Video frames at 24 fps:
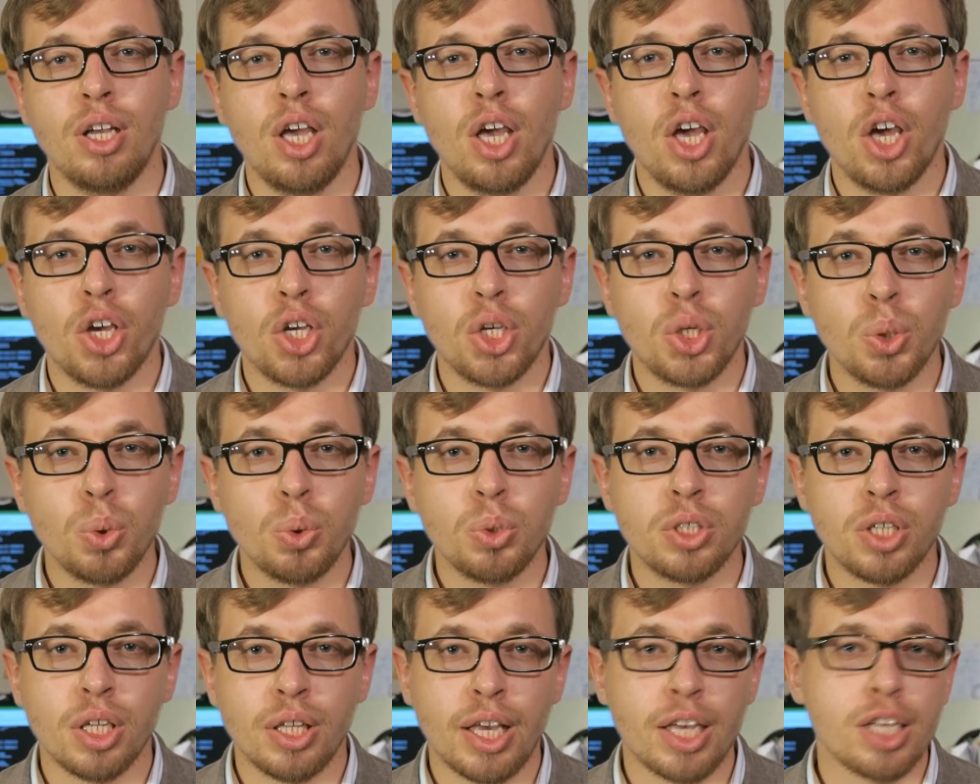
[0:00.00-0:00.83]

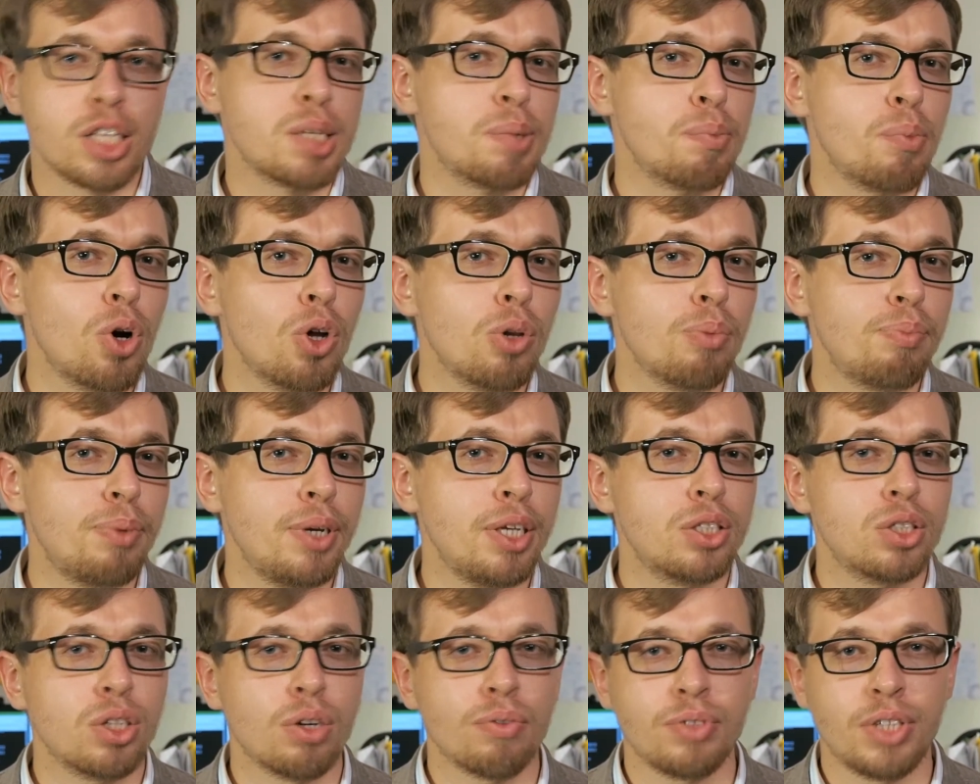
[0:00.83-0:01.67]
using a small
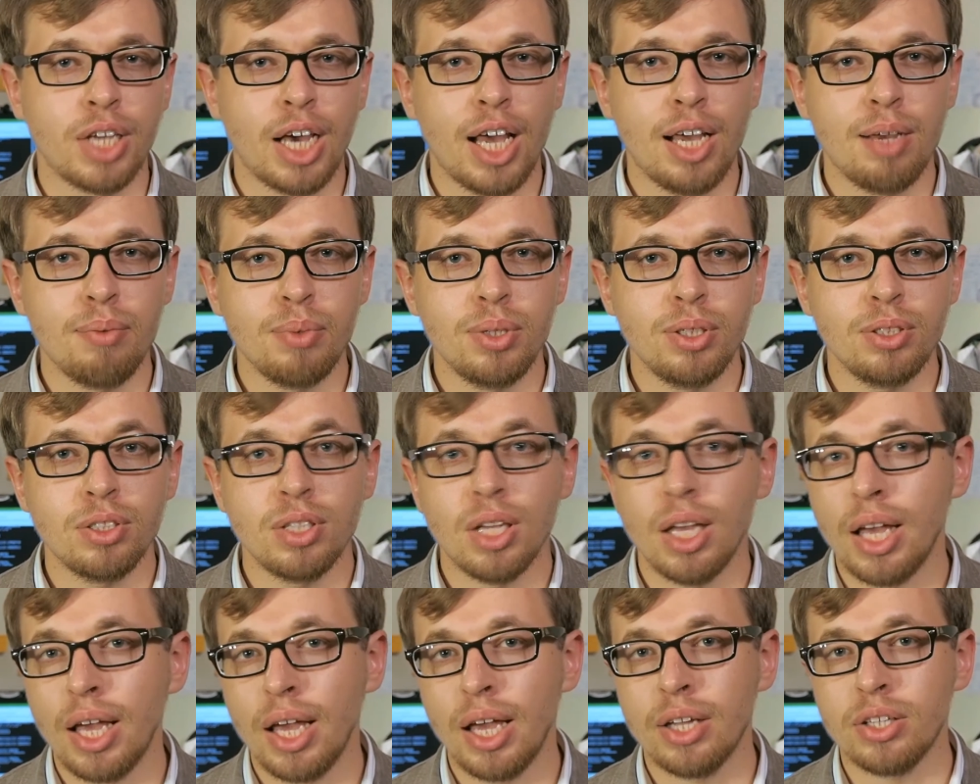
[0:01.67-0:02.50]
piece of diamond
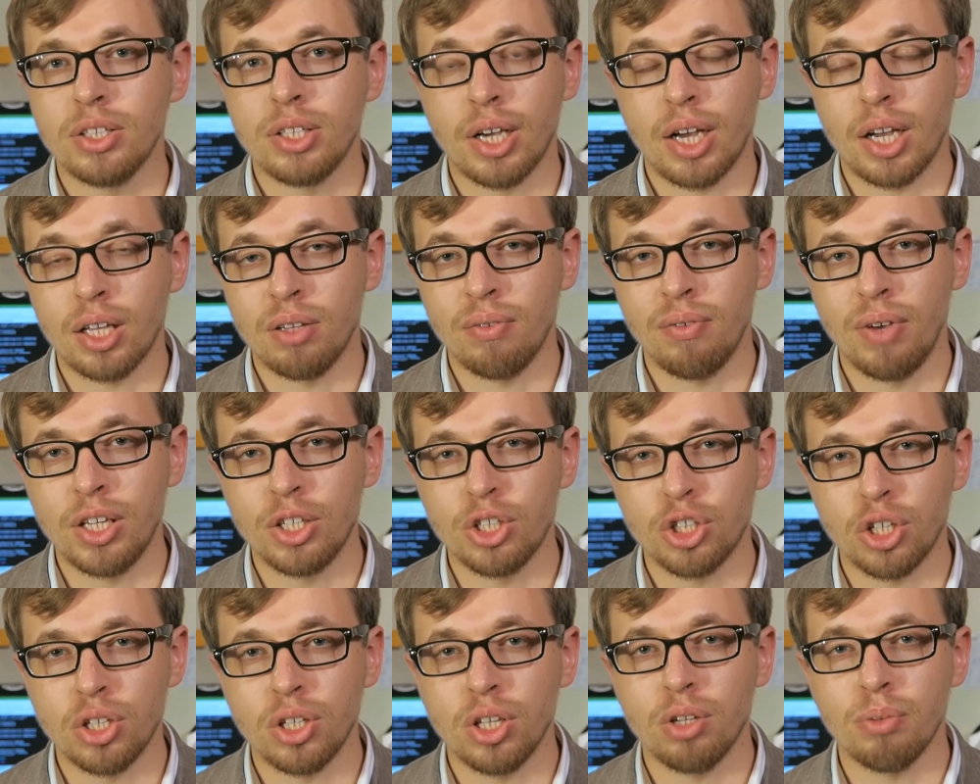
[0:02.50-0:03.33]
and a
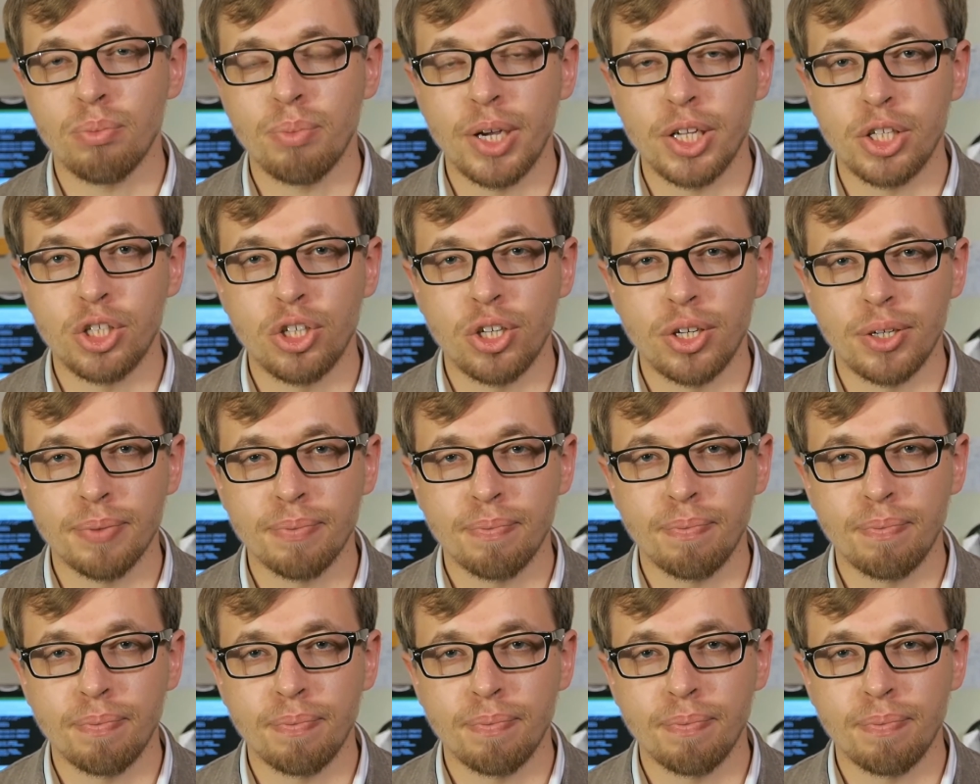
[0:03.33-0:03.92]
conventional battery.